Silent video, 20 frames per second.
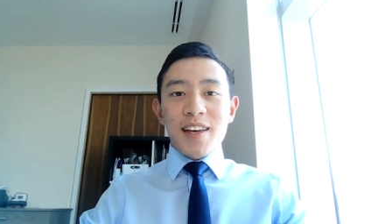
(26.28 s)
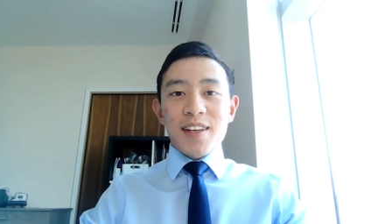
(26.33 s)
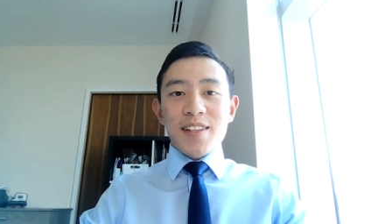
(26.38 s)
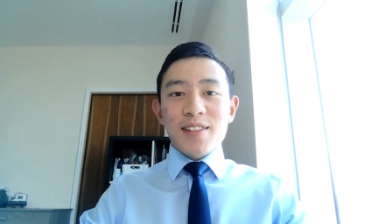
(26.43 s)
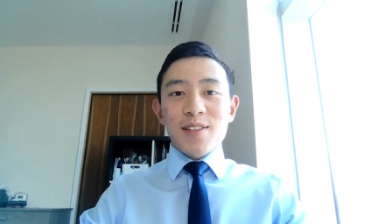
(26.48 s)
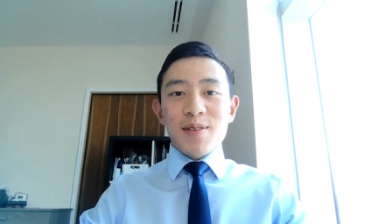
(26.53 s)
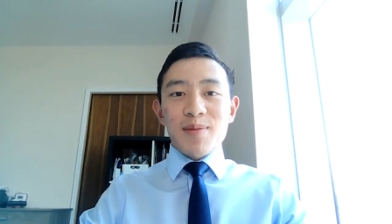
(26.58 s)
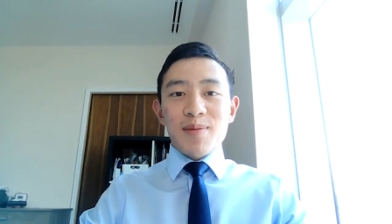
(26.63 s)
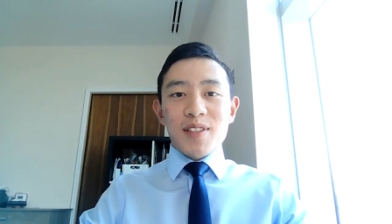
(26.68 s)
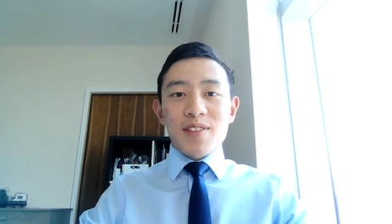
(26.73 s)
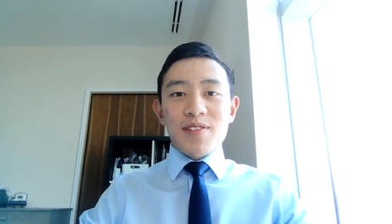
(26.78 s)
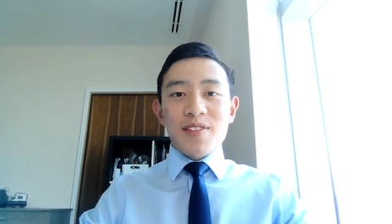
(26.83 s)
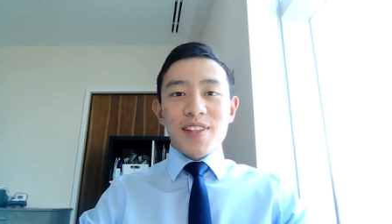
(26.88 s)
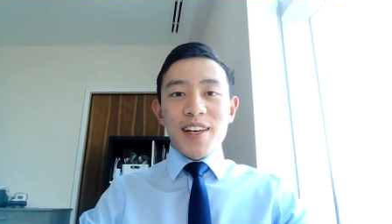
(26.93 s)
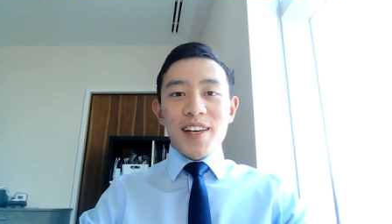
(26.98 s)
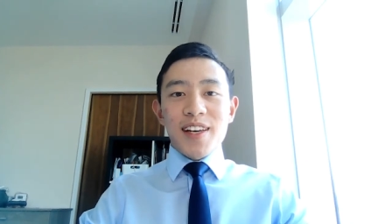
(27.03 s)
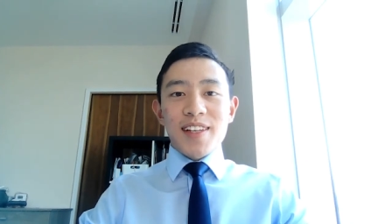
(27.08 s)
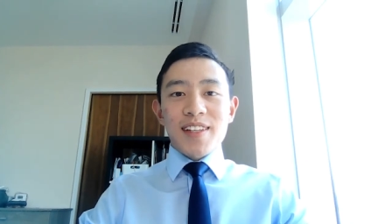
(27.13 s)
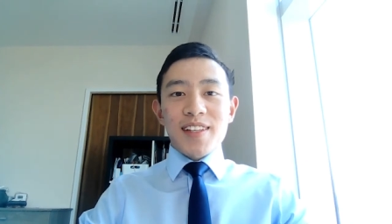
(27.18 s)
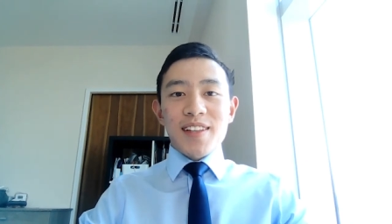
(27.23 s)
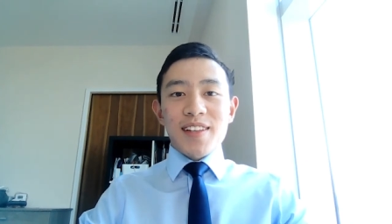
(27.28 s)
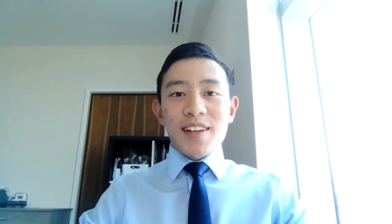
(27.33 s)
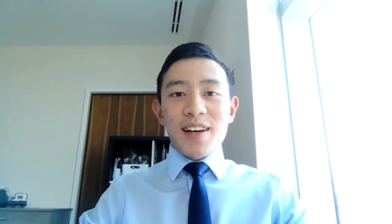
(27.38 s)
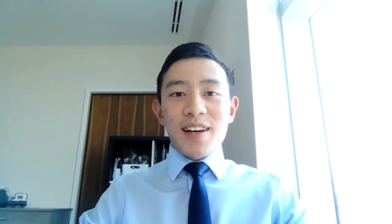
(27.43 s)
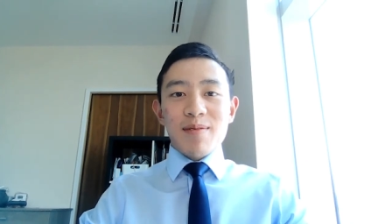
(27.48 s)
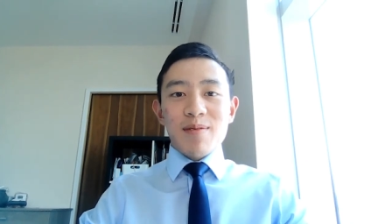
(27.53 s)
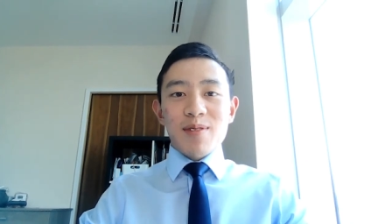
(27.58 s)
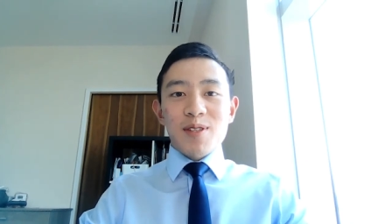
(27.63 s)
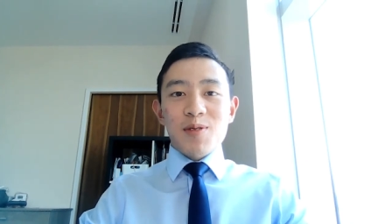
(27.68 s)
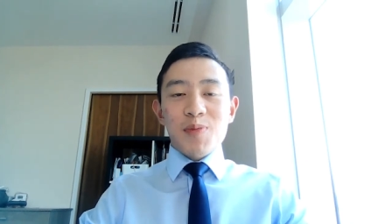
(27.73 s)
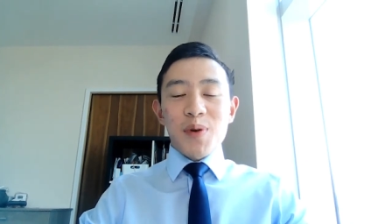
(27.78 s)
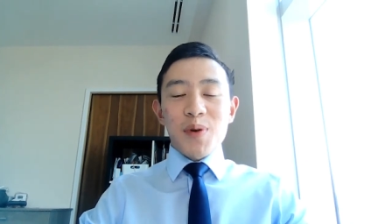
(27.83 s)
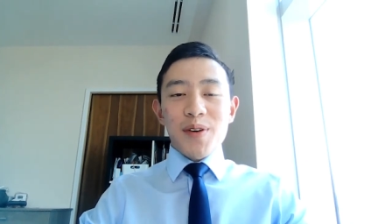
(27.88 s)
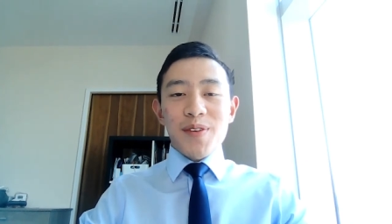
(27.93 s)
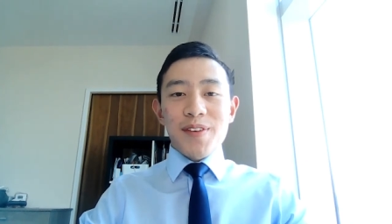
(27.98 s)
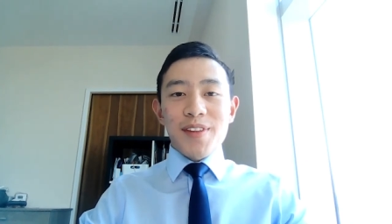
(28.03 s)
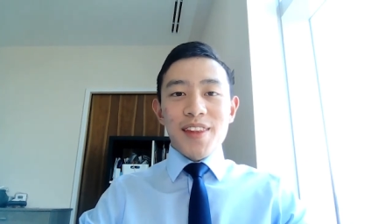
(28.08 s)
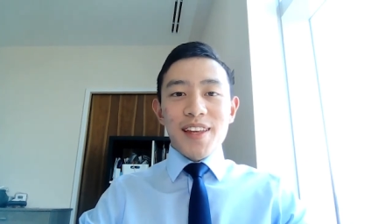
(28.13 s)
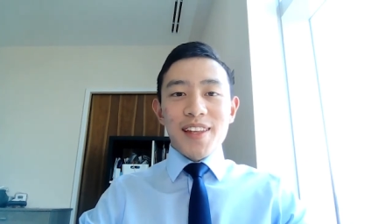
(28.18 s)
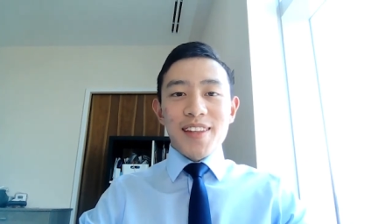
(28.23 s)
Thank you so much for taking the time to
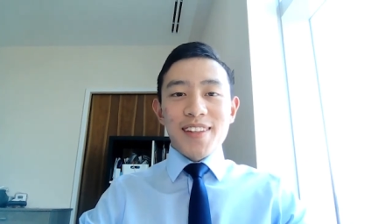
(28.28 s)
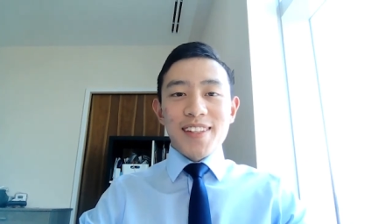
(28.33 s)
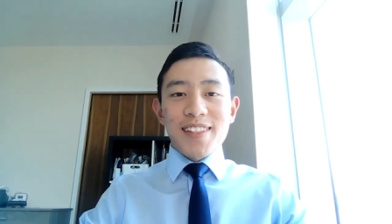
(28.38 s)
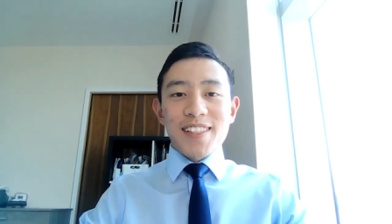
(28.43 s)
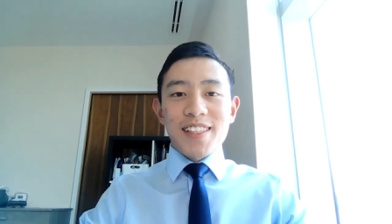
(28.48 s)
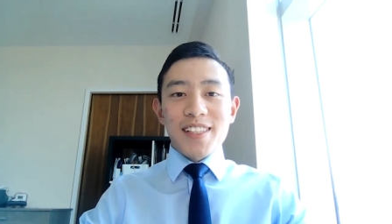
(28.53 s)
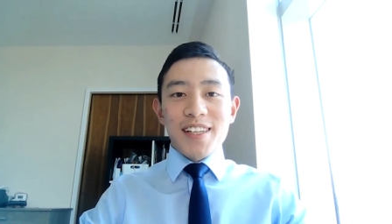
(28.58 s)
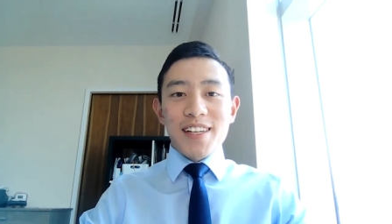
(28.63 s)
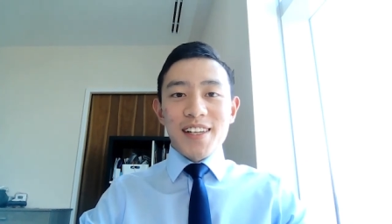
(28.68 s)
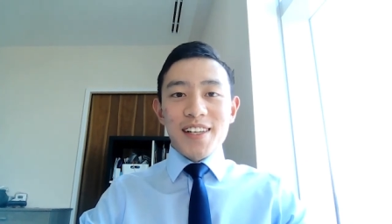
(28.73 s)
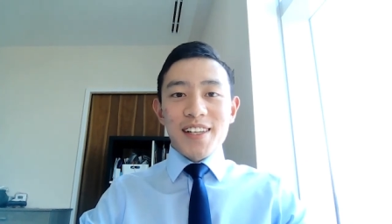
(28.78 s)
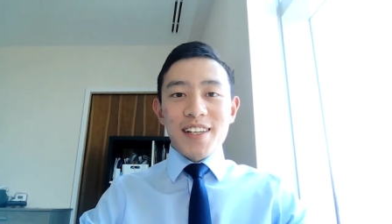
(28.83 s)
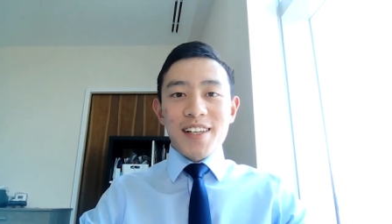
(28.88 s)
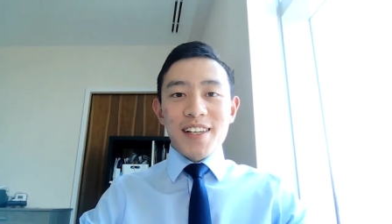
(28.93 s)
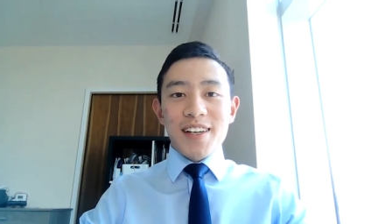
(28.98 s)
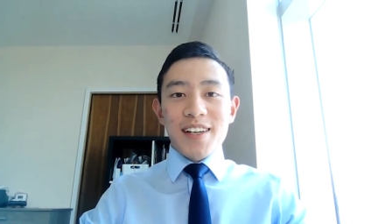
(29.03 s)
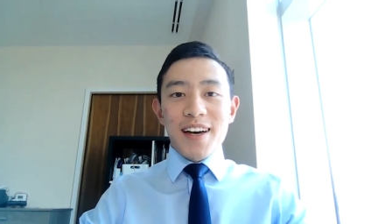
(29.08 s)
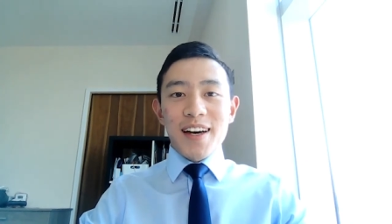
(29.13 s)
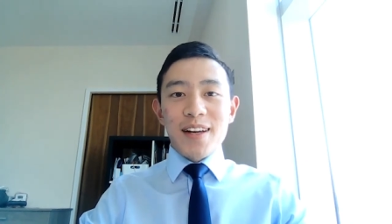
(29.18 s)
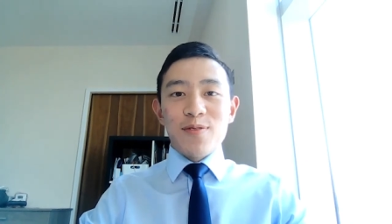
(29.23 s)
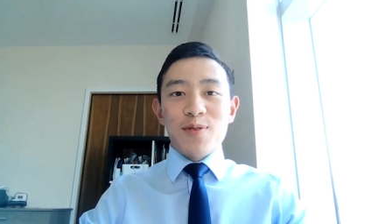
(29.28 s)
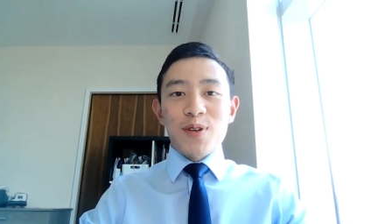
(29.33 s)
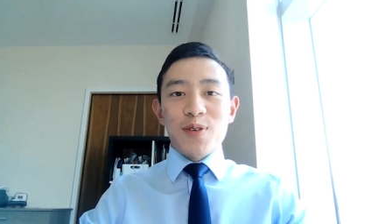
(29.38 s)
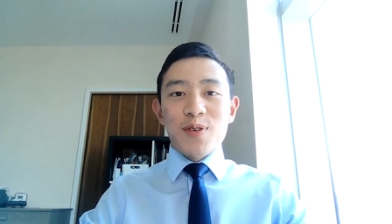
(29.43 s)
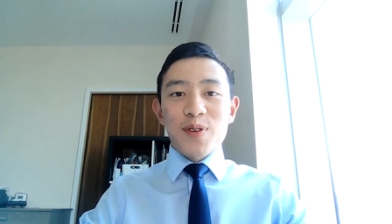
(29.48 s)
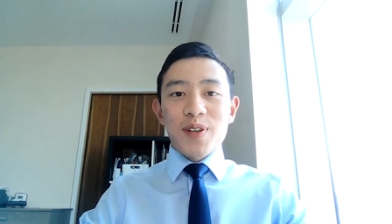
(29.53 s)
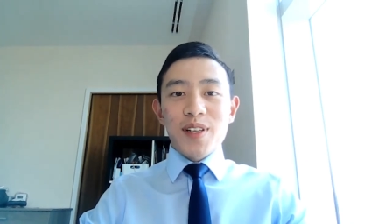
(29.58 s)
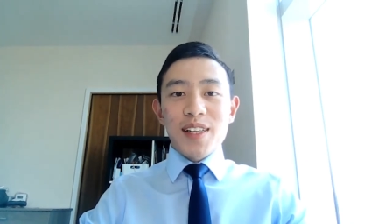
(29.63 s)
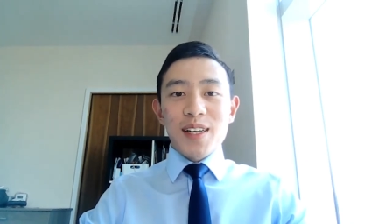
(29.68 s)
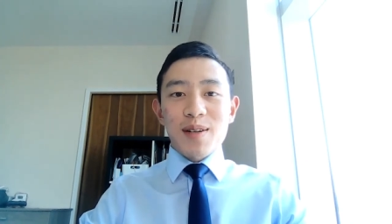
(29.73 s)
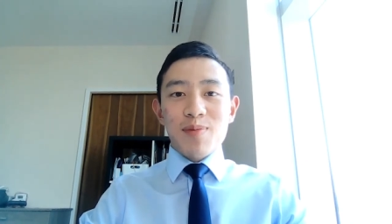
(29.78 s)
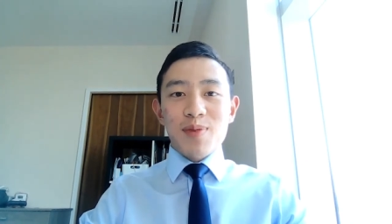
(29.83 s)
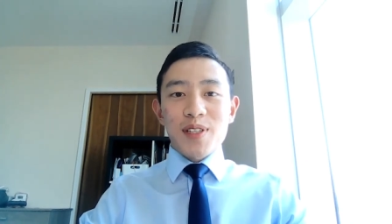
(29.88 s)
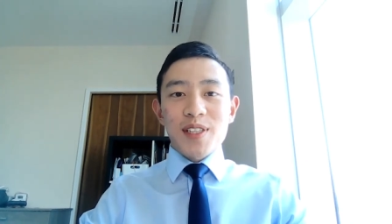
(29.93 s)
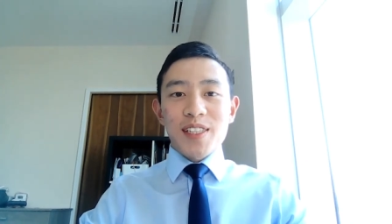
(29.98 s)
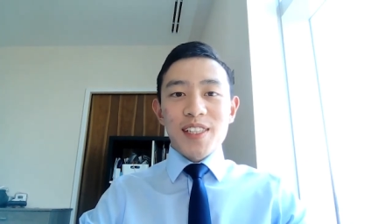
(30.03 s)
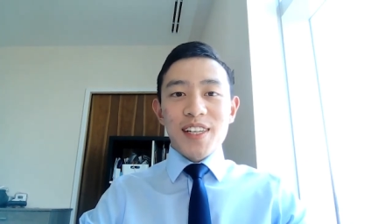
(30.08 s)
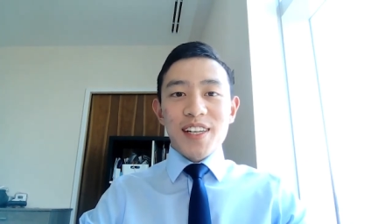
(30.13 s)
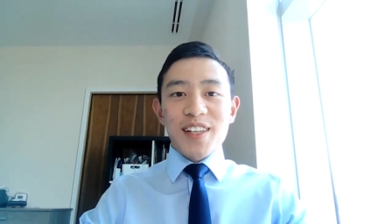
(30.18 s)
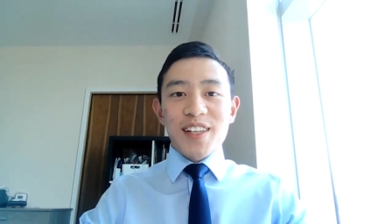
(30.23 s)
speak with us this year, and we really
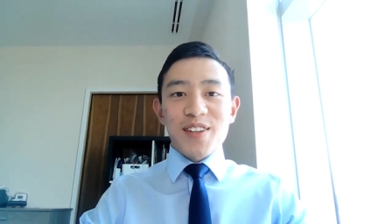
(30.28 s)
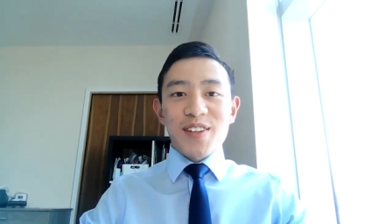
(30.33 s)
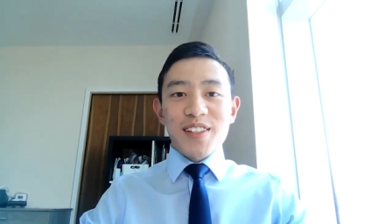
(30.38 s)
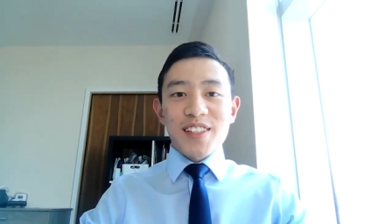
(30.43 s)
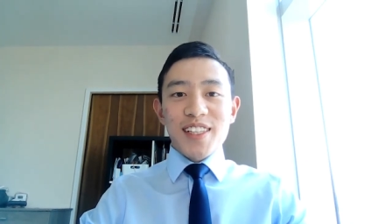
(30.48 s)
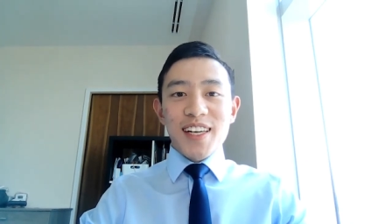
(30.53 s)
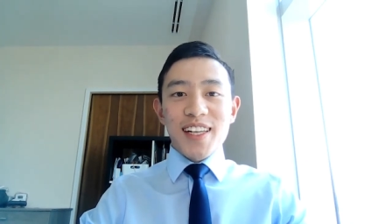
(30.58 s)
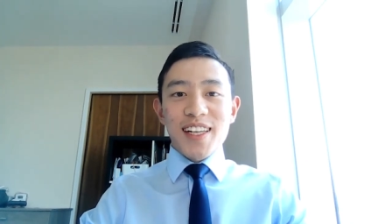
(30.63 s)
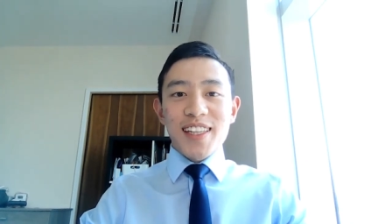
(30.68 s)
appreciate your